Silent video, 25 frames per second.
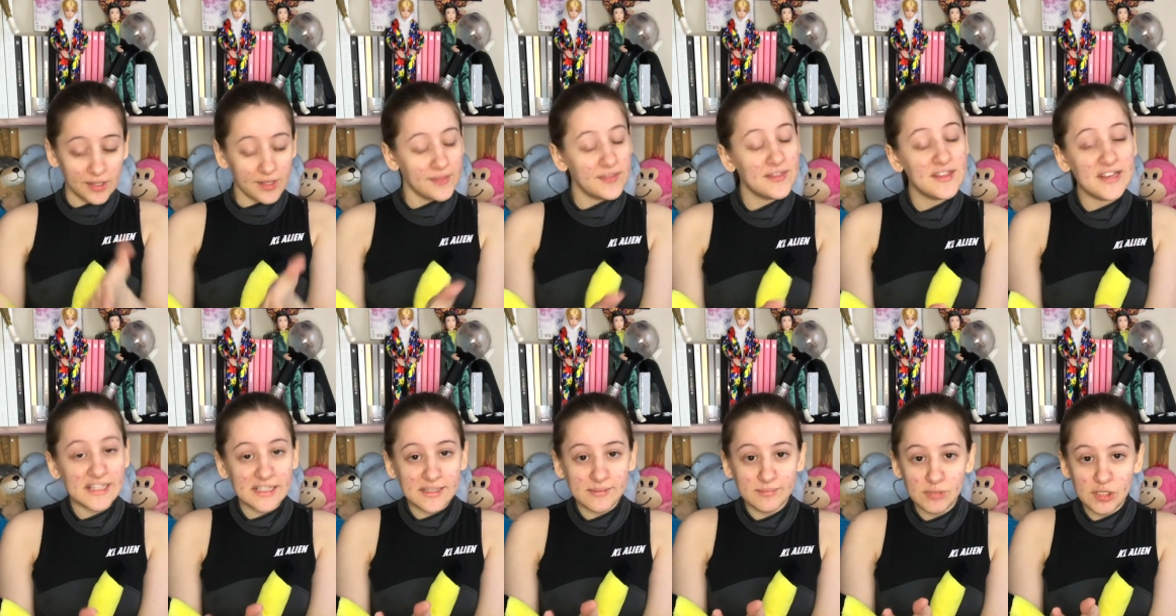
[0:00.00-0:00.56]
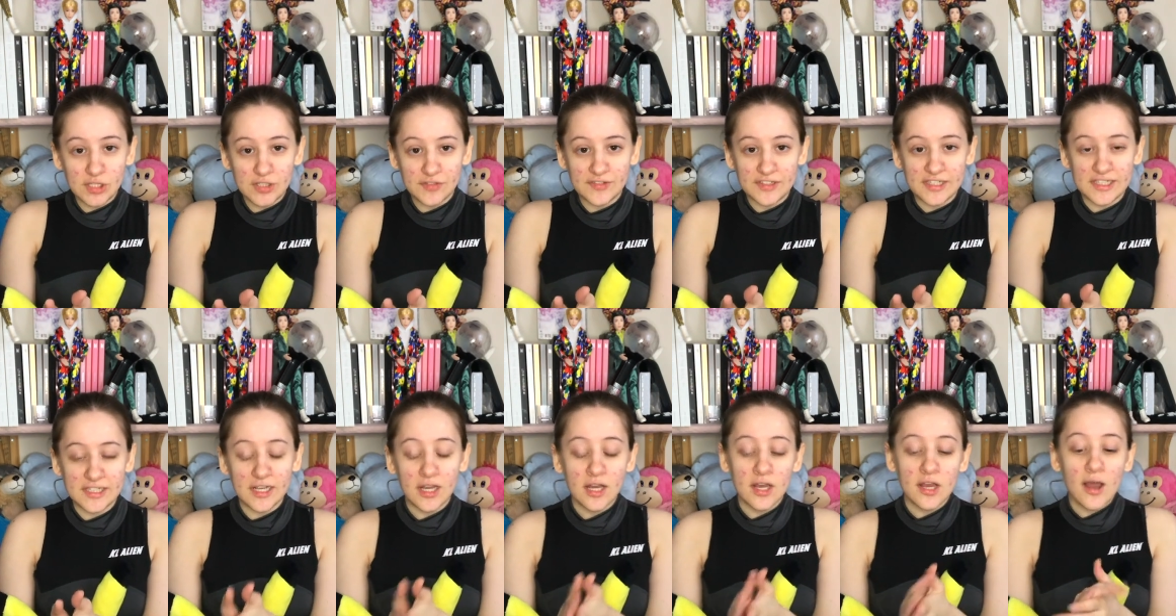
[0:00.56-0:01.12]
this
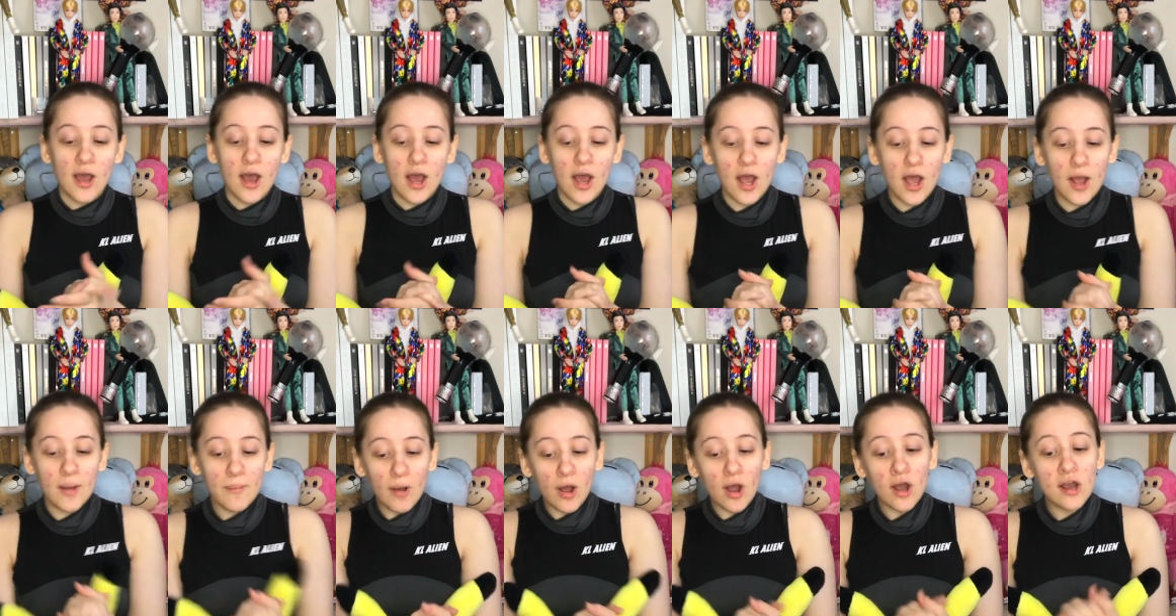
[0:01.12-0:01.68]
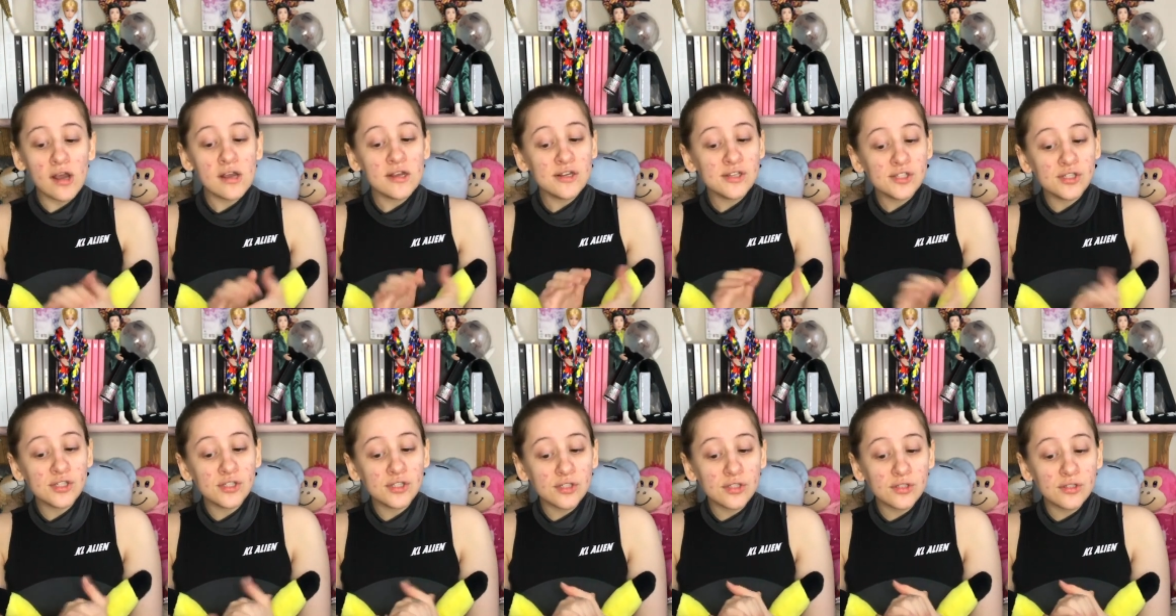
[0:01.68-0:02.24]
movie um, I
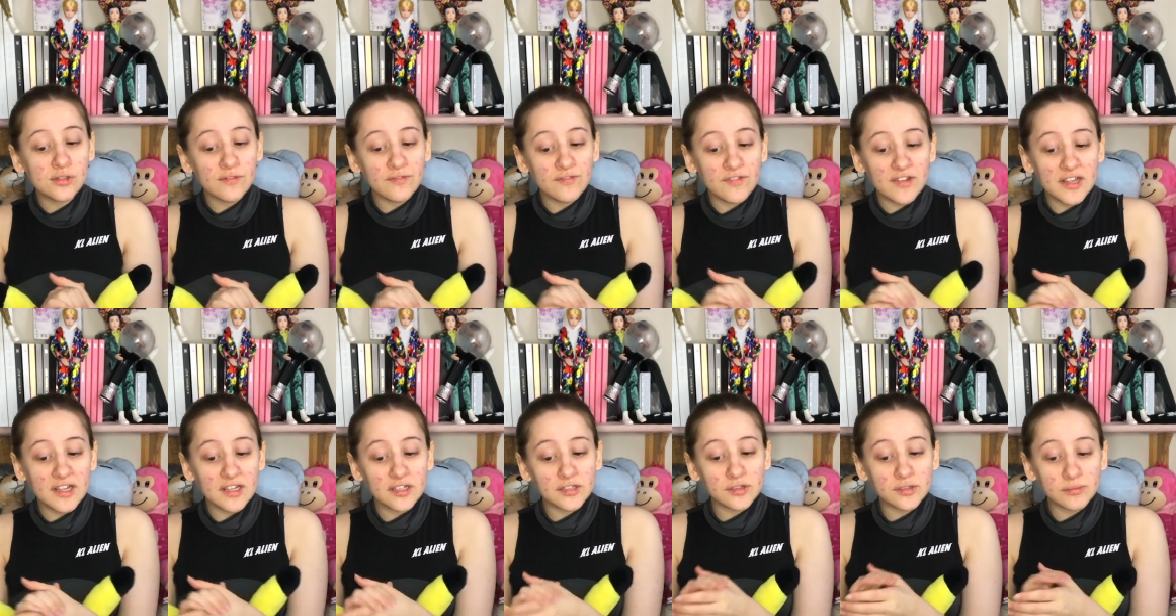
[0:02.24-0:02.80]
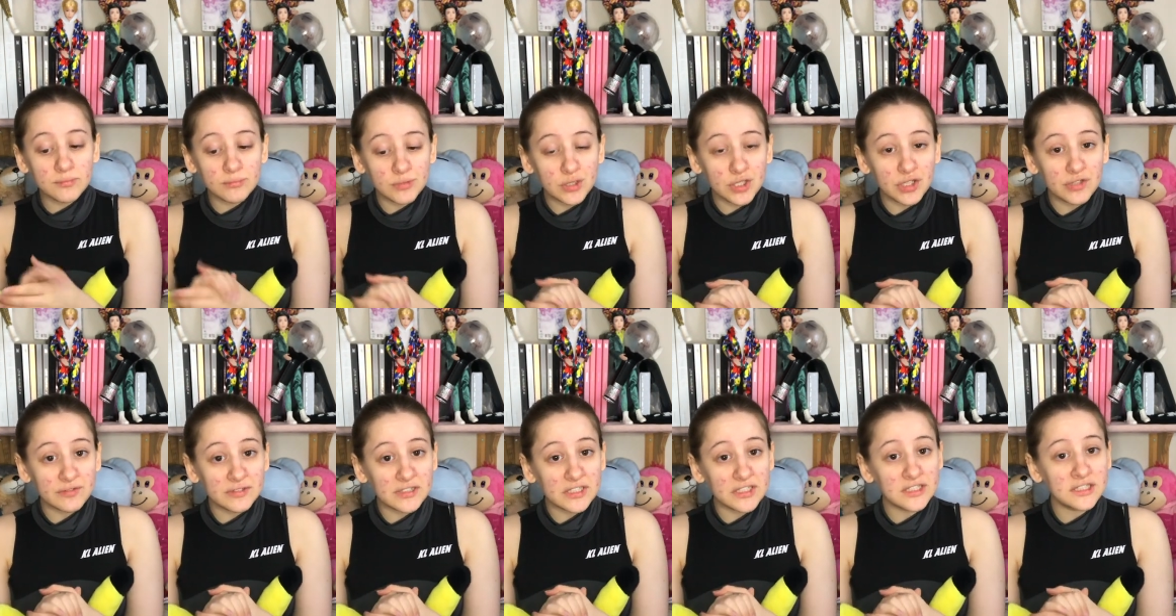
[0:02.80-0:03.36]
do think the
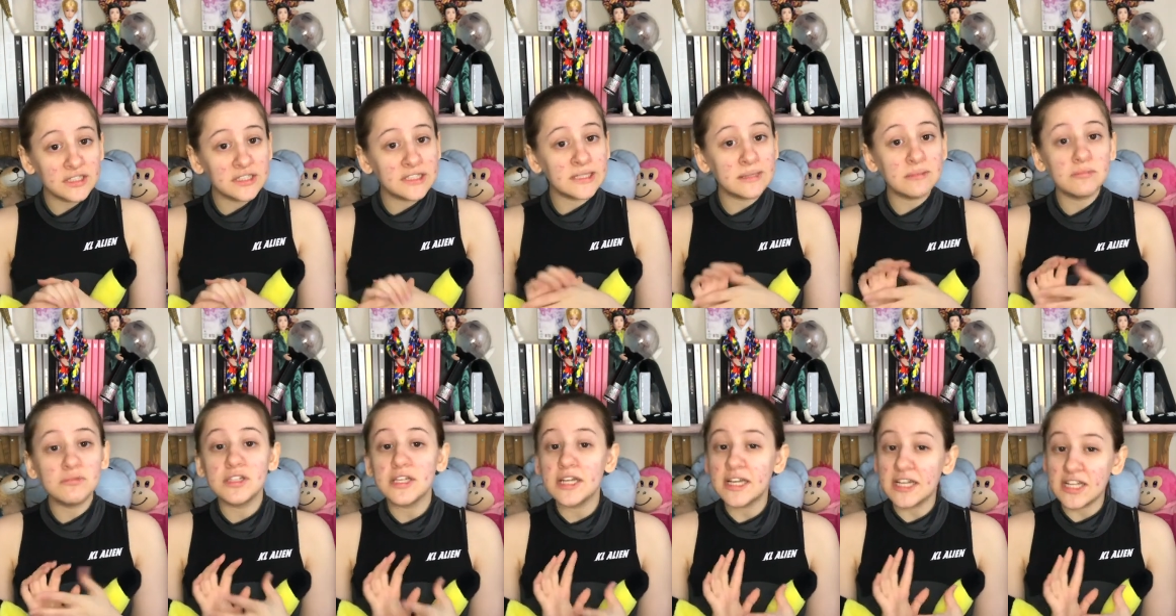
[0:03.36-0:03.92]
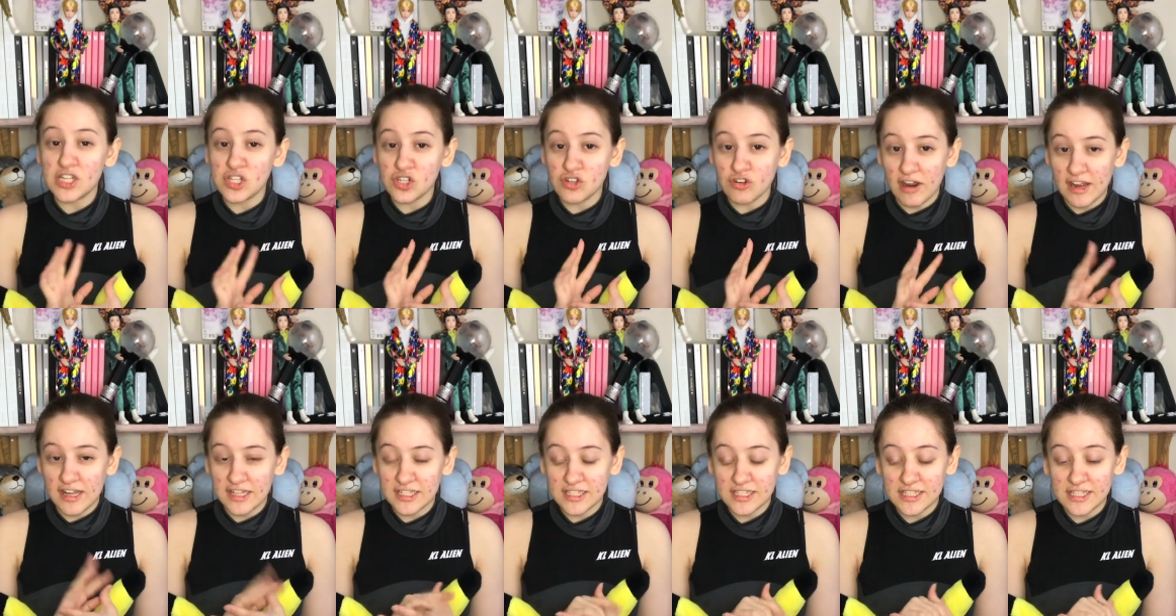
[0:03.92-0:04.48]
movie seems
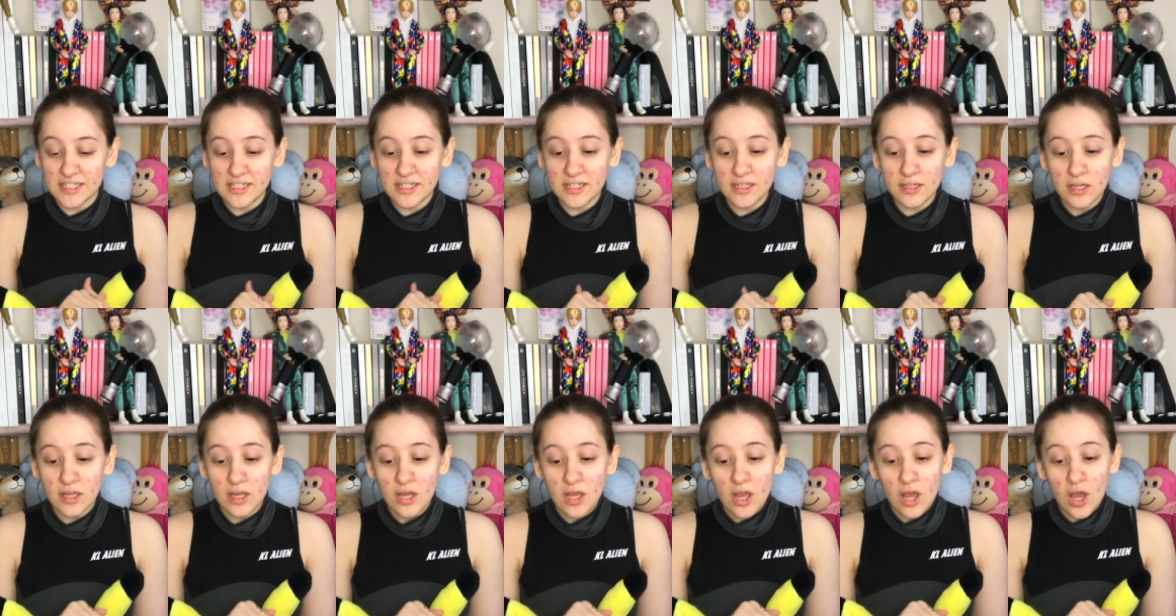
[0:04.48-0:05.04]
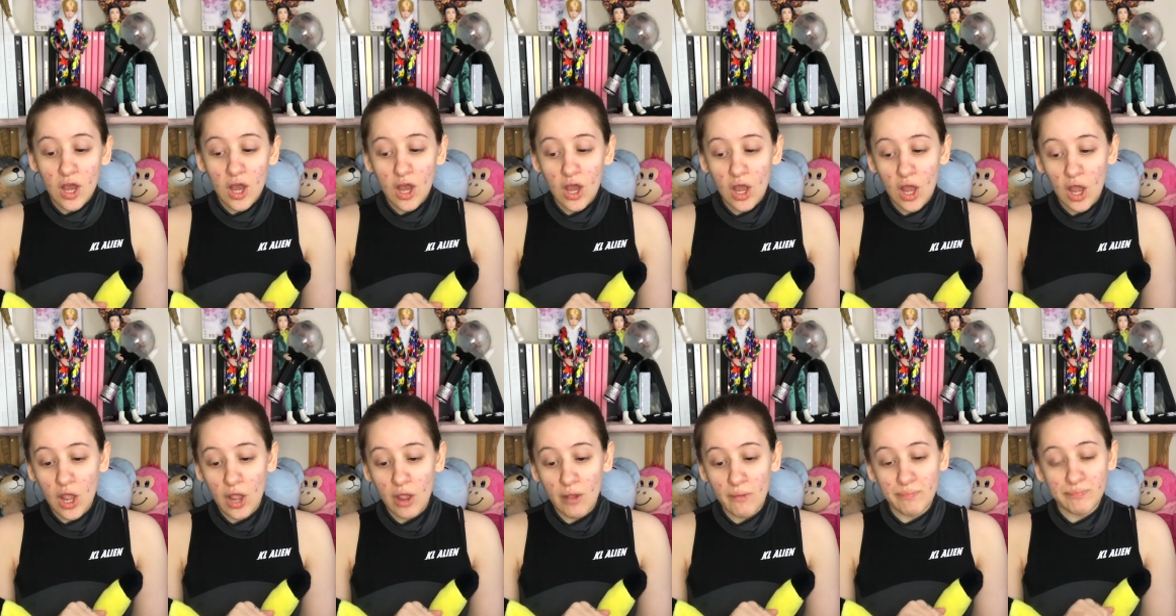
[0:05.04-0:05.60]
interesting
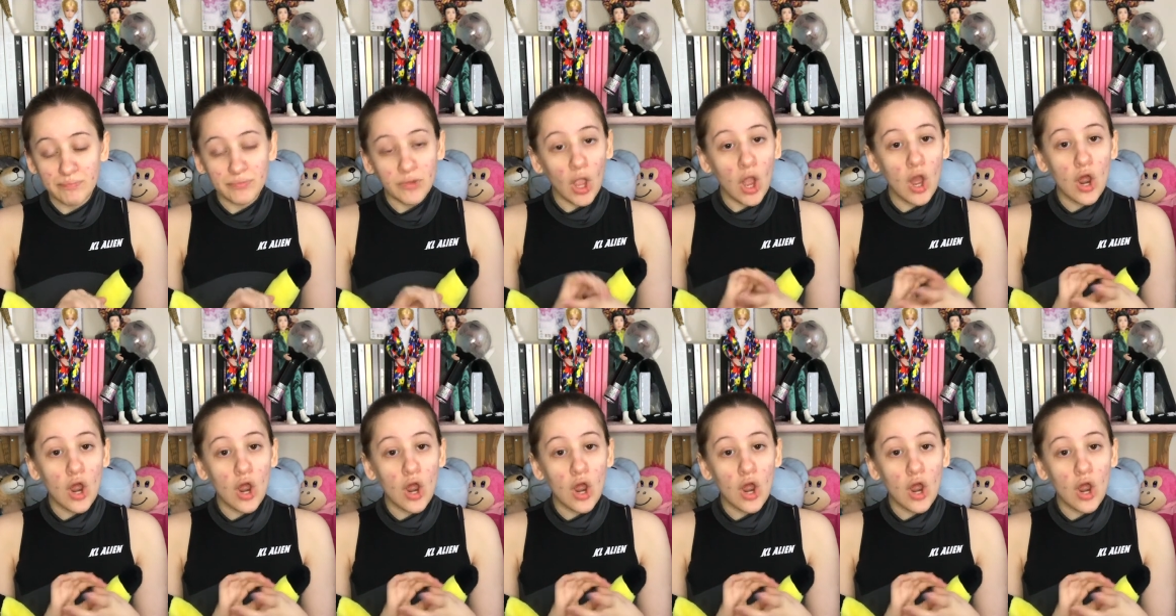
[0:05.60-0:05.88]
um,